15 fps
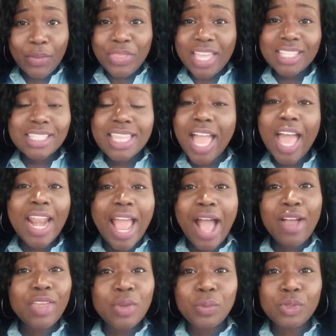That's not
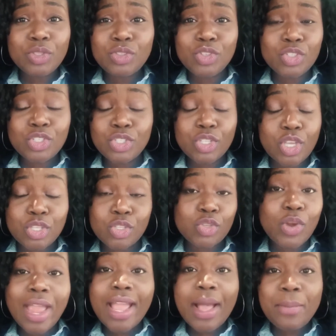how you would just
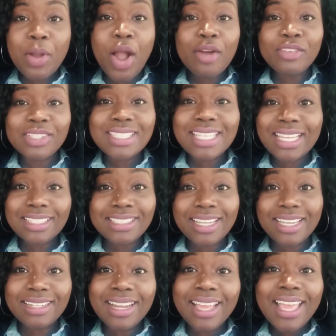strike up conversation